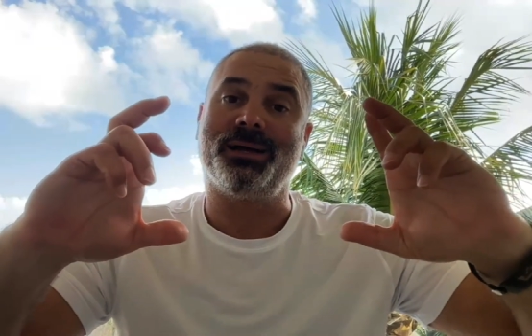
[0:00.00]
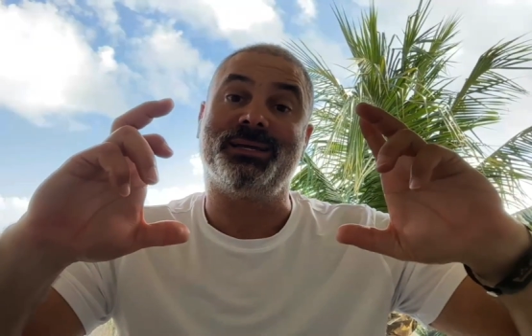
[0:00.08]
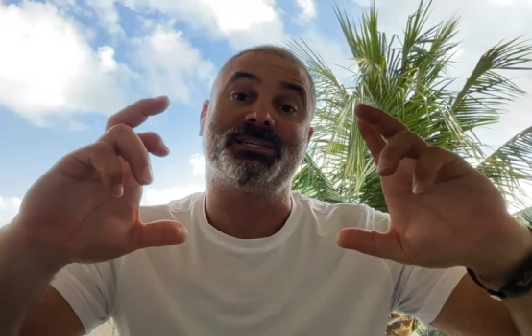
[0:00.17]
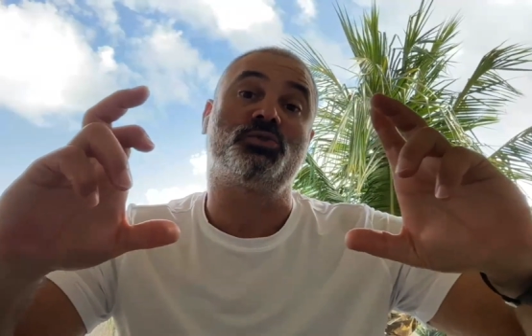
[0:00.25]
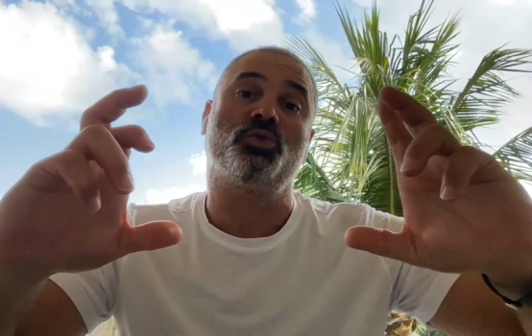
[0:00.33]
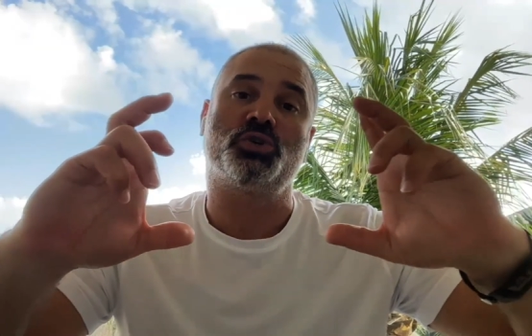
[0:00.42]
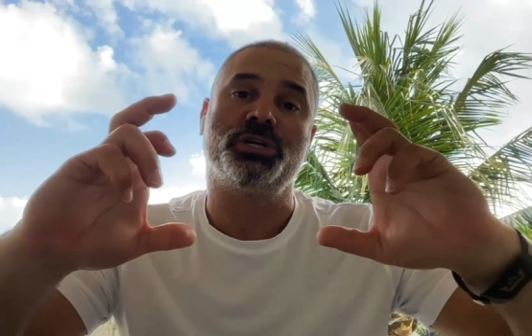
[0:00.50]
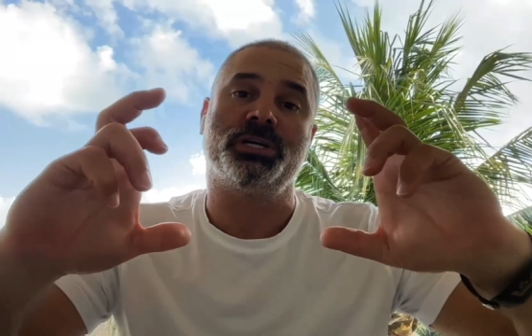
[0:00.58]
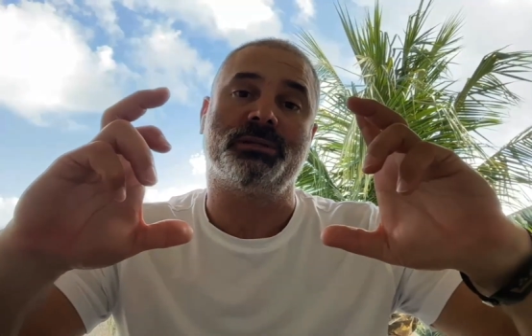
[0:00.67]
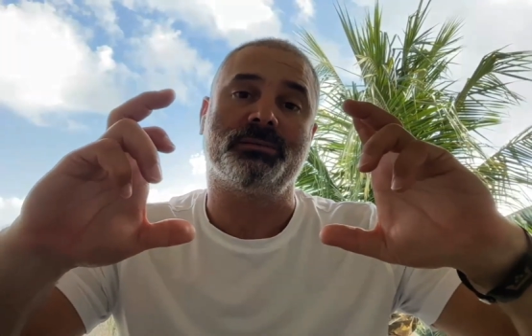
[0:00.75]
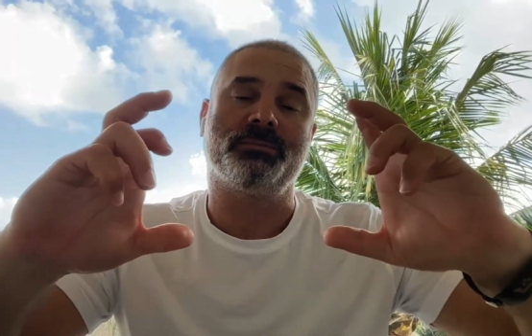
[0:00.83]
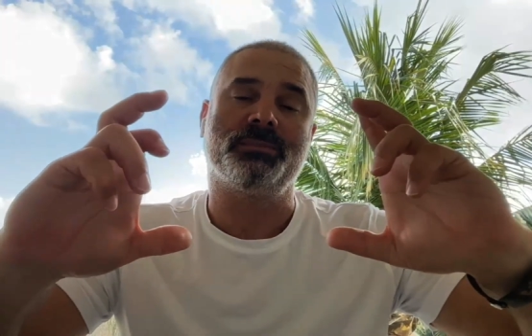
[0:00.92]
a Zoho
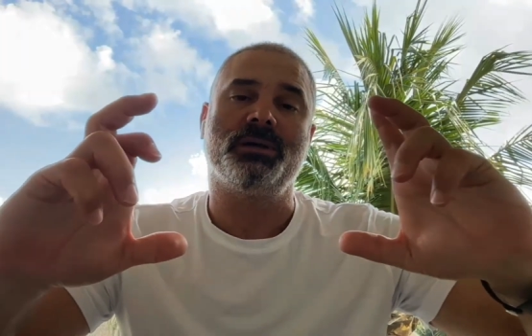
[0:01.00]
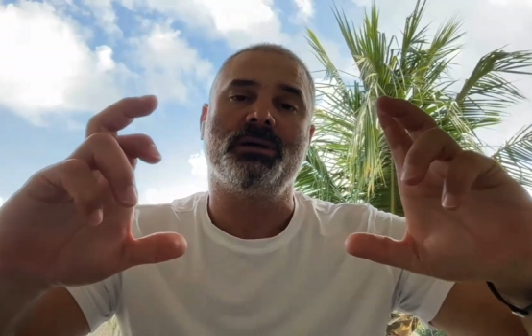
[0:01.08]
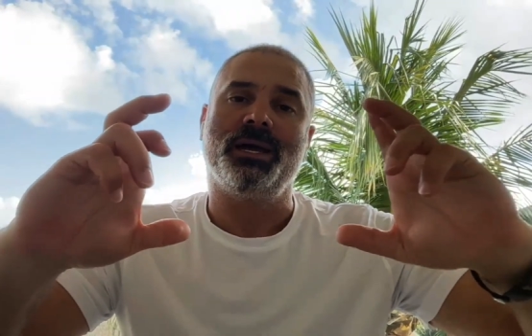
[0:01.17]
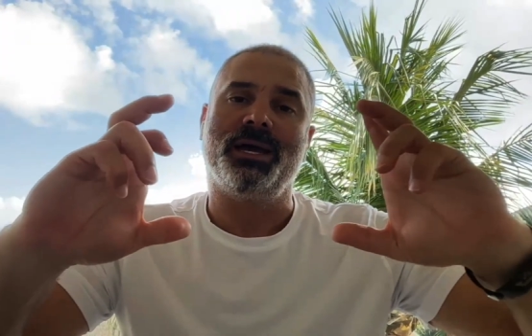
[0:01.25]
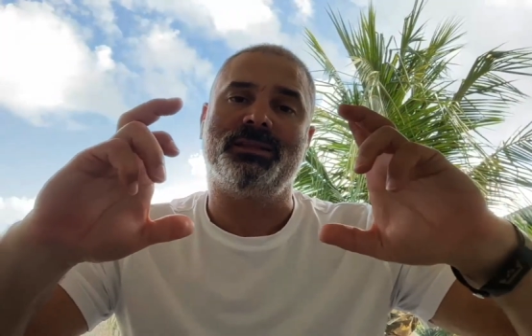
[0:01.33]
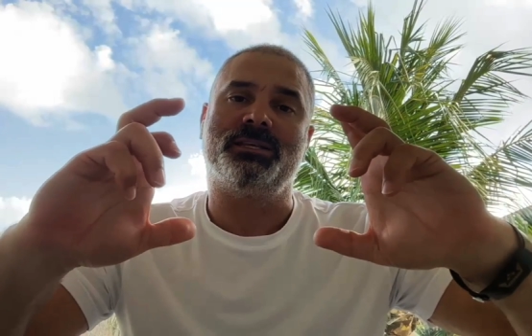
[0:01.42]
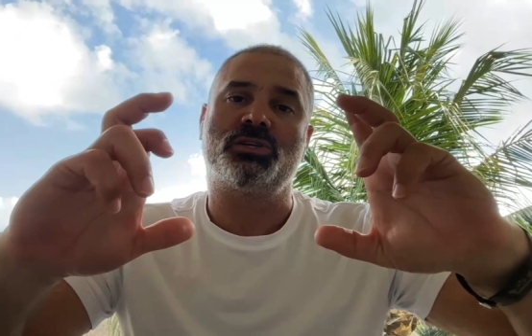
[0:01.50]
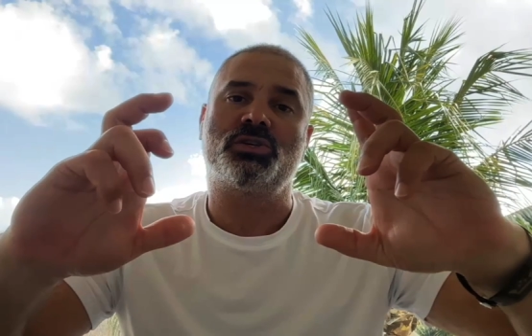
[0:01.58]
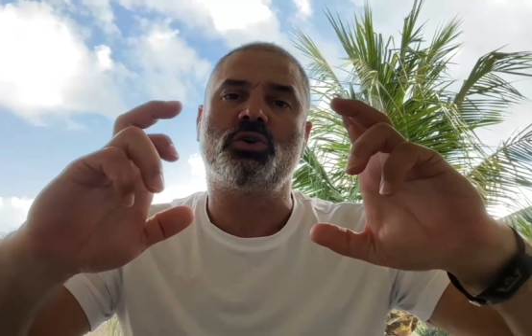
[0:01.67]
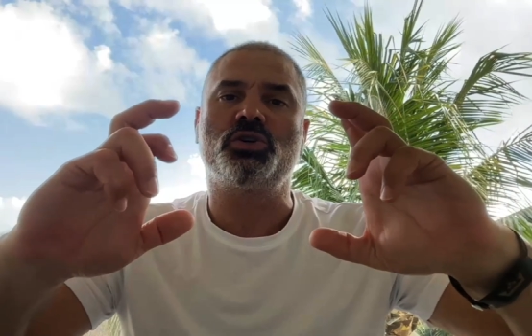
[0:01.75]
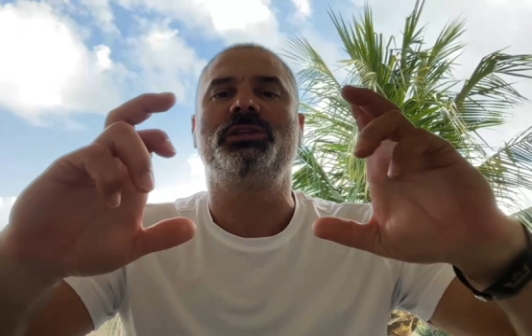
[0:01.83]
sheet. And the Zoho